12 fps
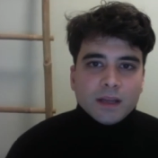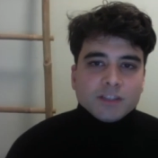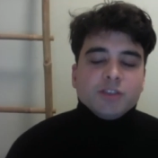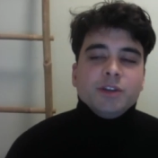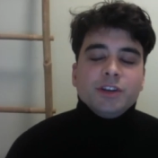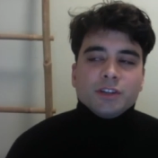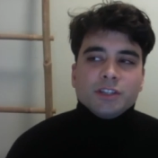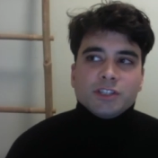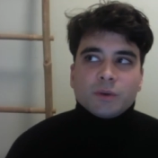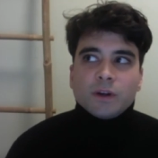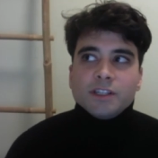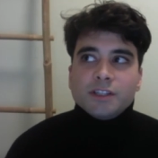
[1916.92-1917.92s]
So your
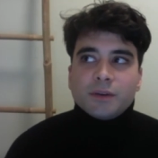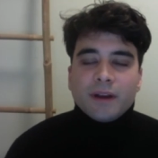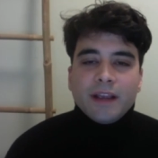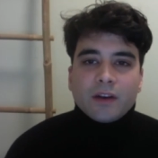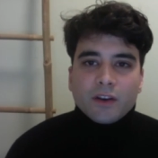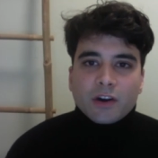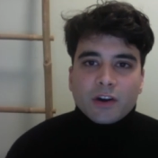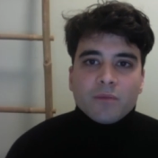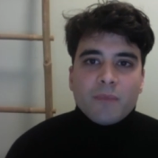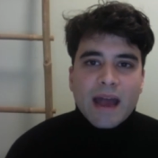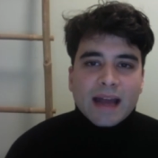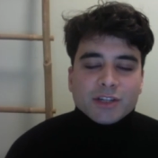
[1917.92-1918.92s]
sorcery or your
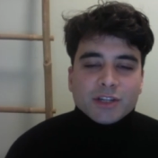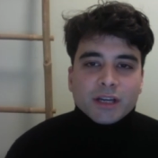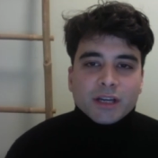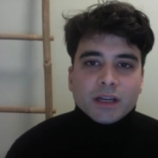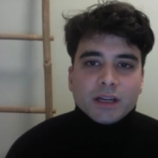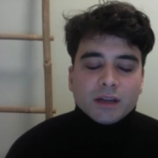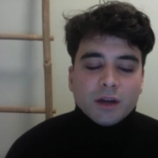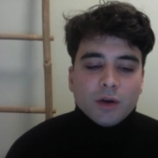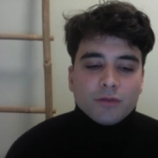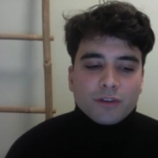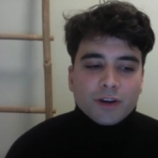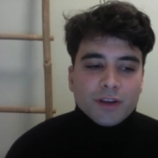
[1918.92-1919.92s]
magic over